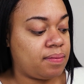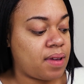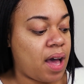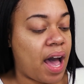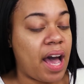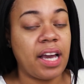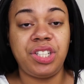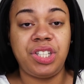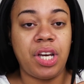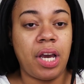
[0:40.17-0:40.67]

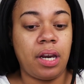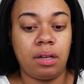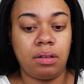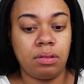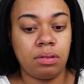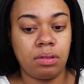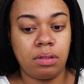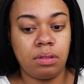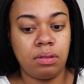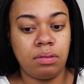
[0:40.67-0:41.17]

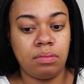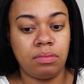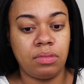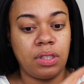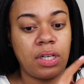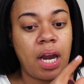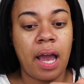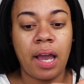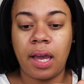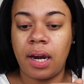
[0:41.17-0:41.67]
eyeshadows.
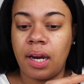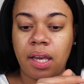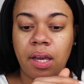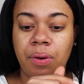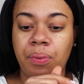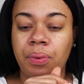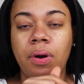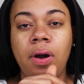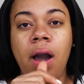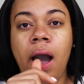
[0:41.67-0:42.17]
We're not going to
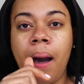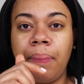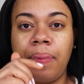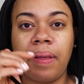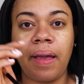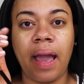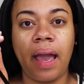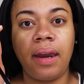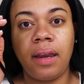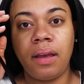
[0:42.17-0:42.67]
get real
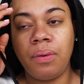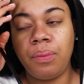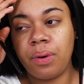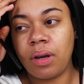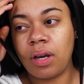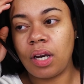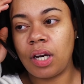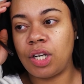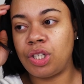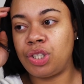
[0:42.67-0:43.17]
complicated. We're
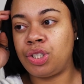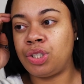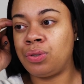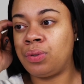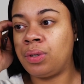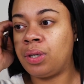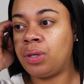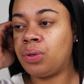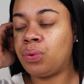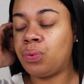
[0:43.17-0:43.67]
going to
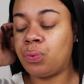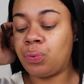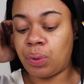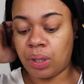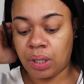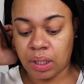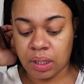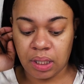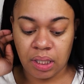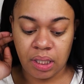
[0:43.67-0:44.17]
do it
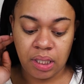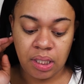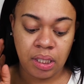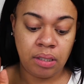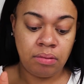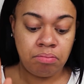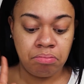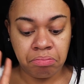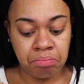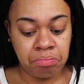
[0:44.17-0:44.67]

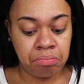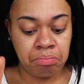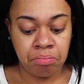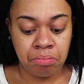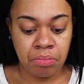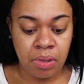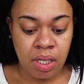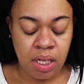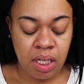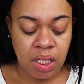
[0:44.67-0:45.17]
really
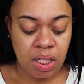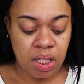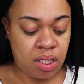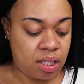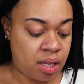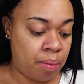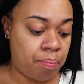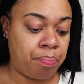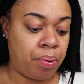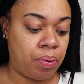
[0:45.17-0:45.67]

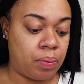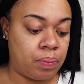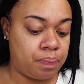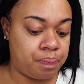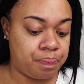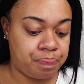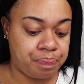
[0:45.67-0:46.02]
simple